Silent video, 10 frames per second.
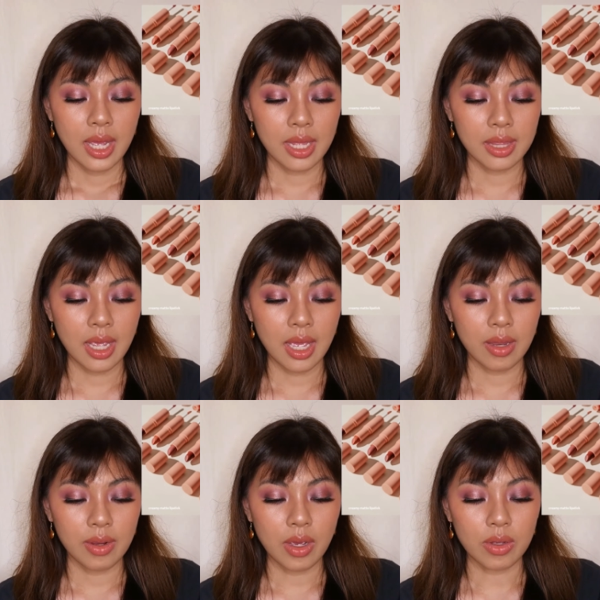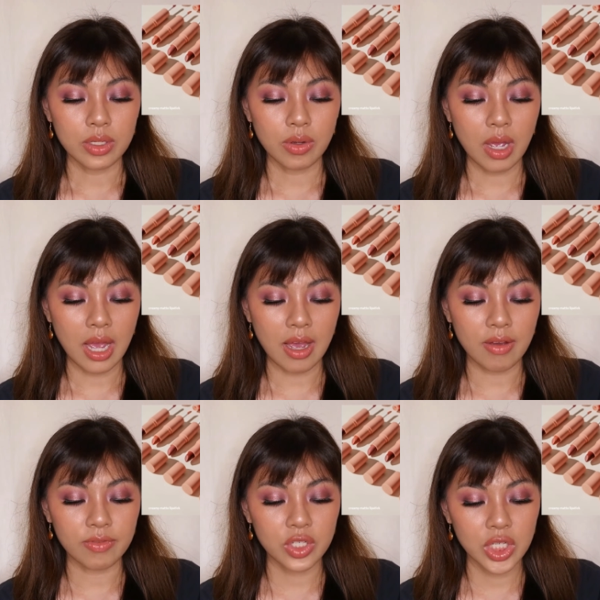And then we also
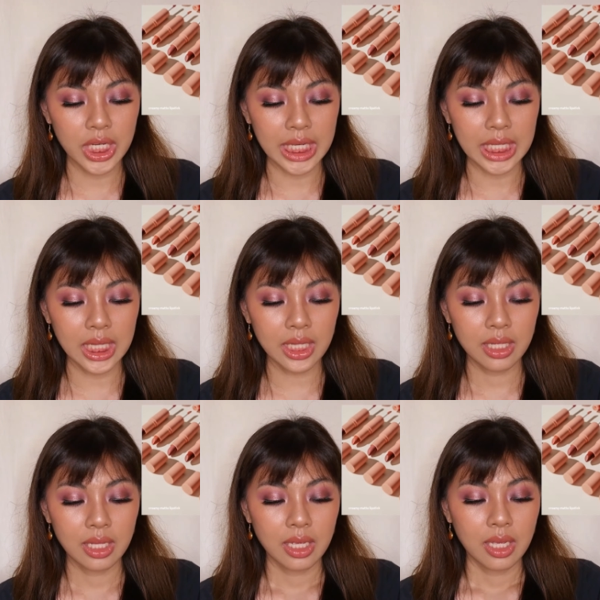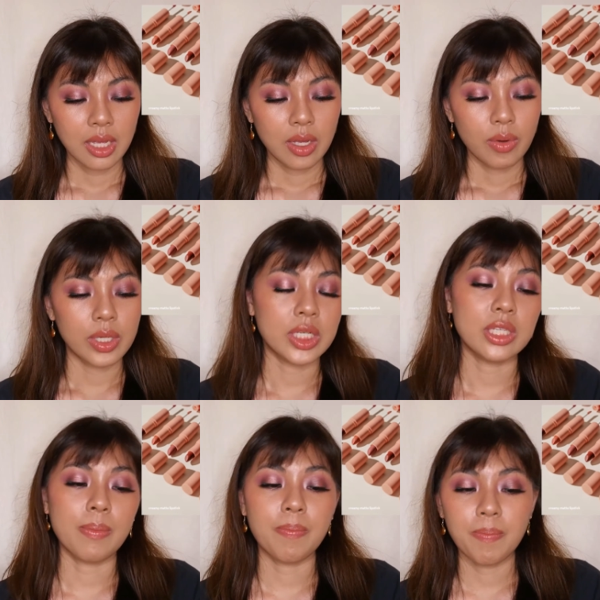have Chill, which
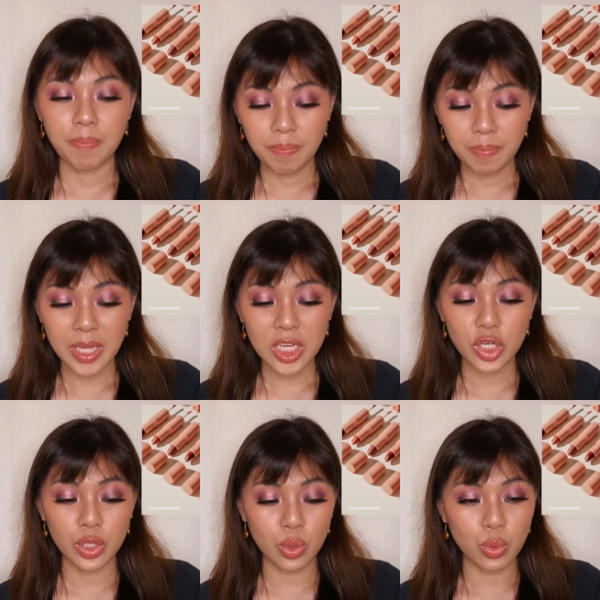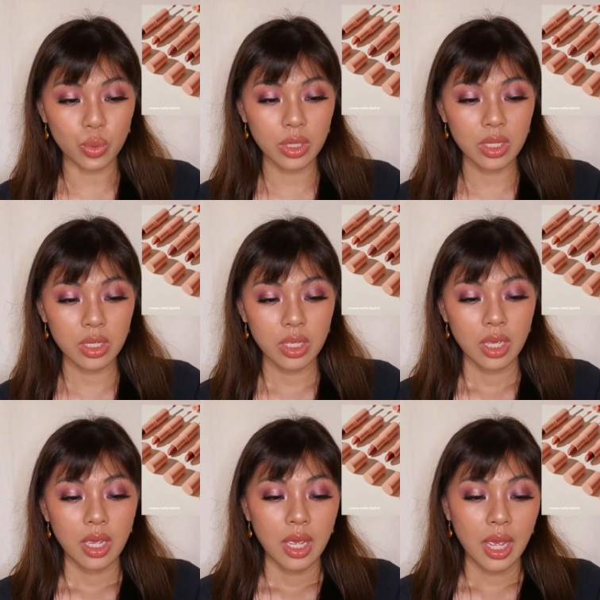is a peach nude.
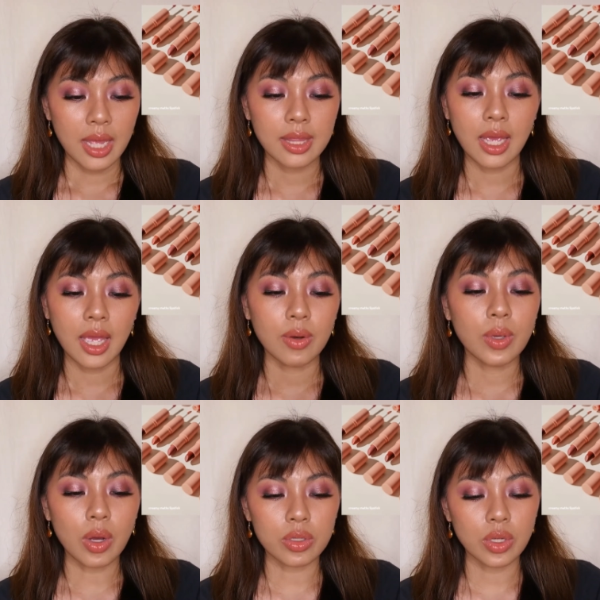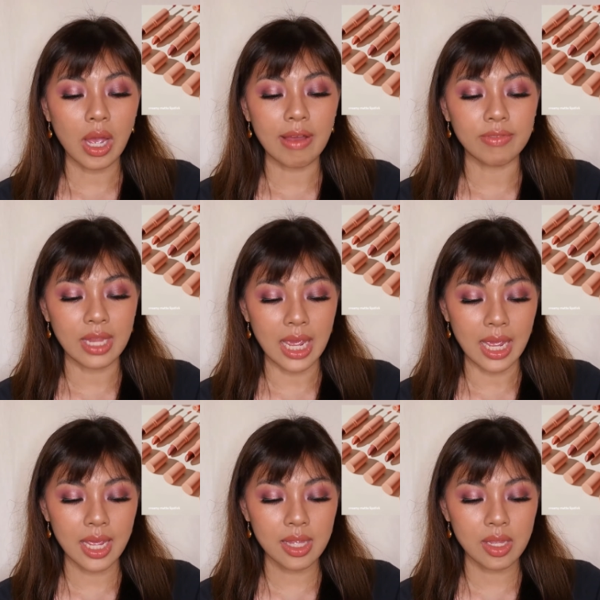And then we also have
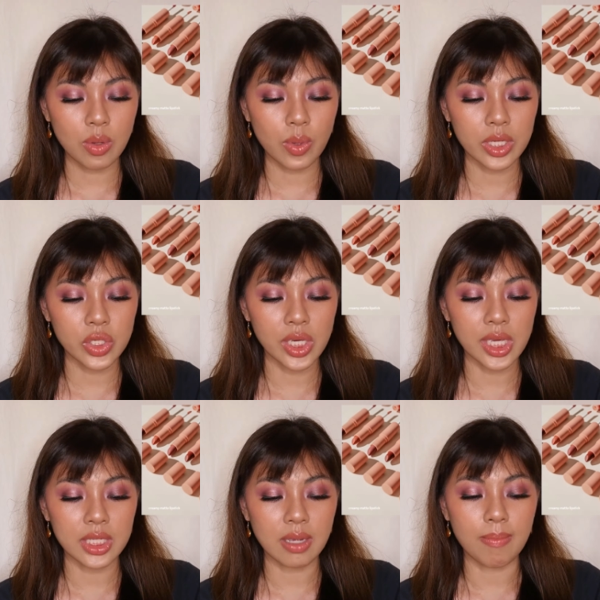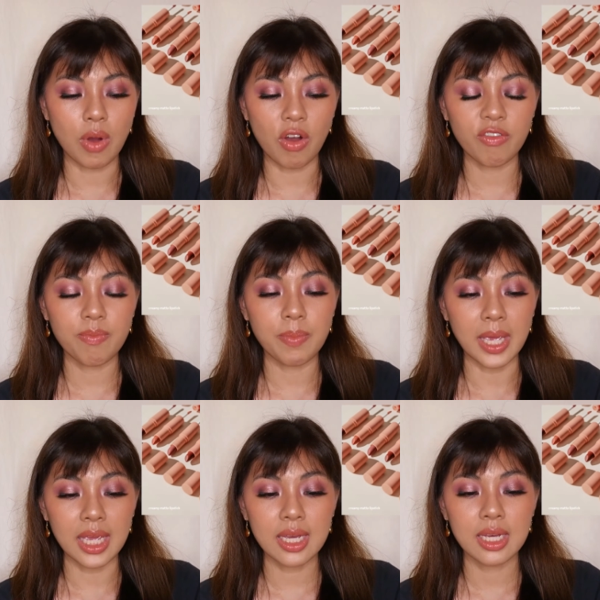Date, which is a mauve
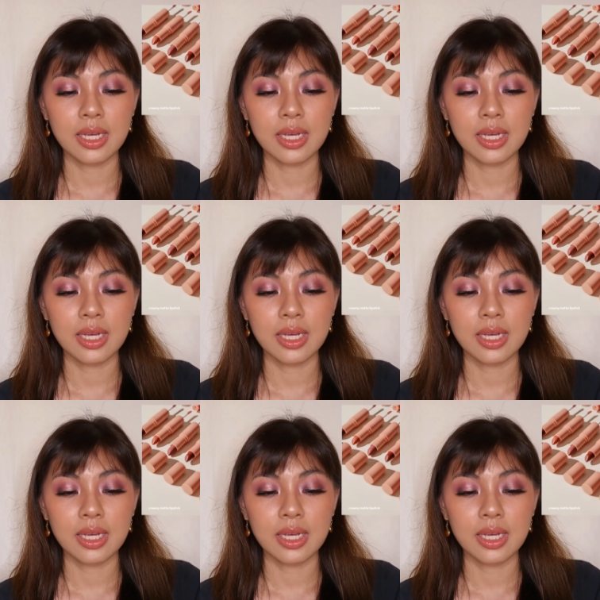pink.